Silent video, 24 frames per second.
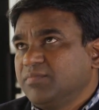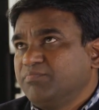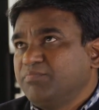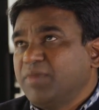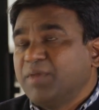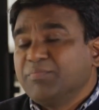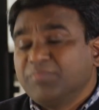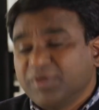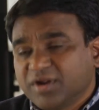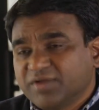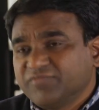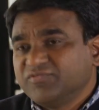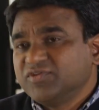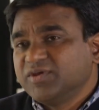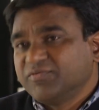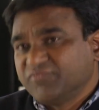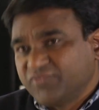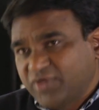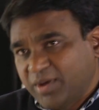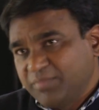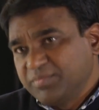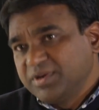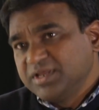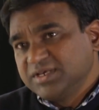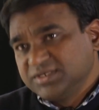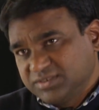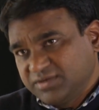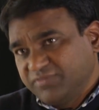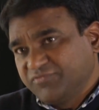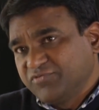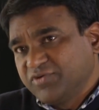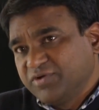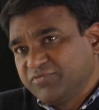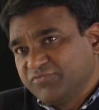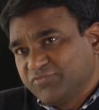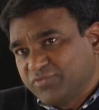member of the family
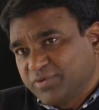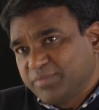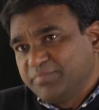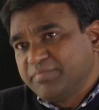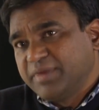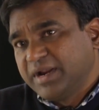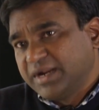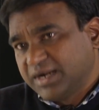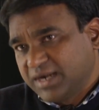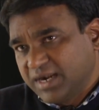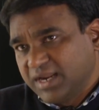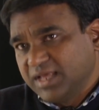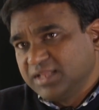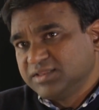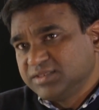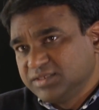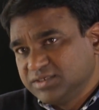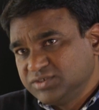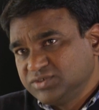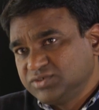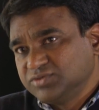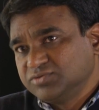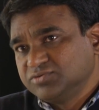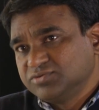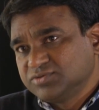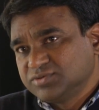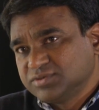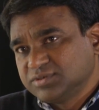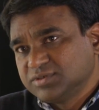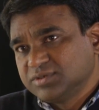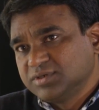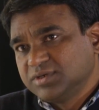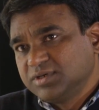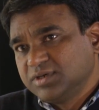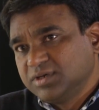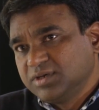suffering from mental health issues,
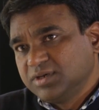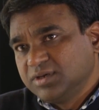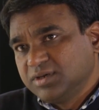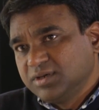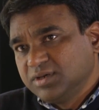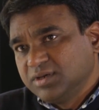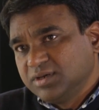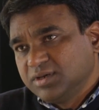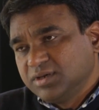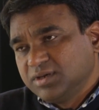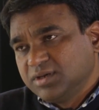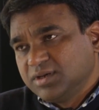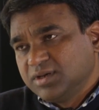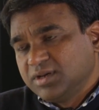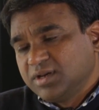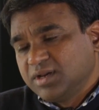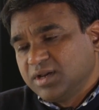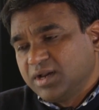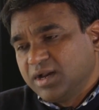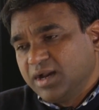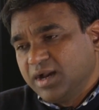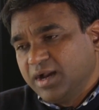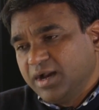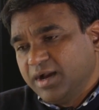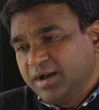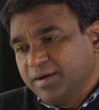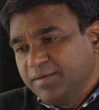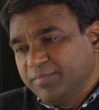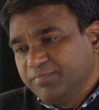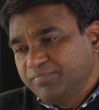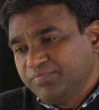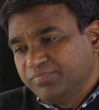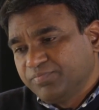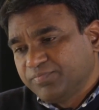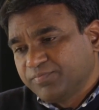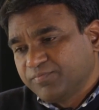
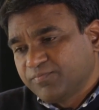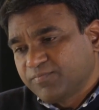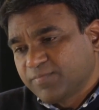um,